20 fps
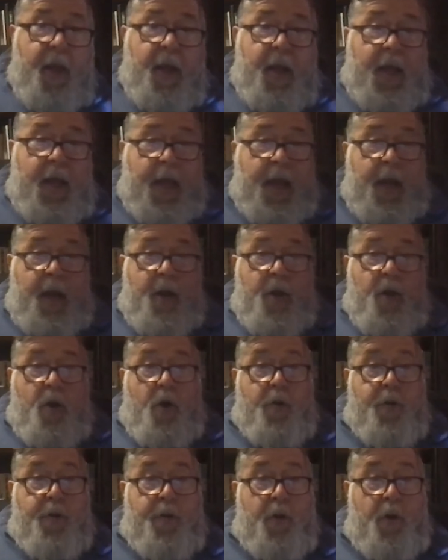And in
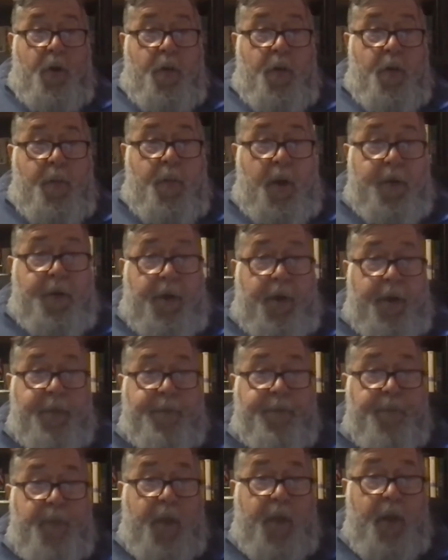her third marathon,
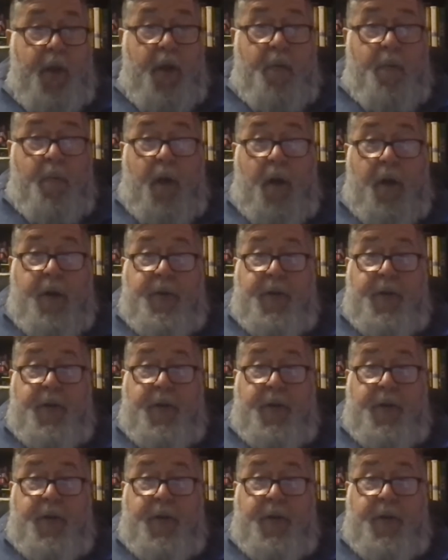Molly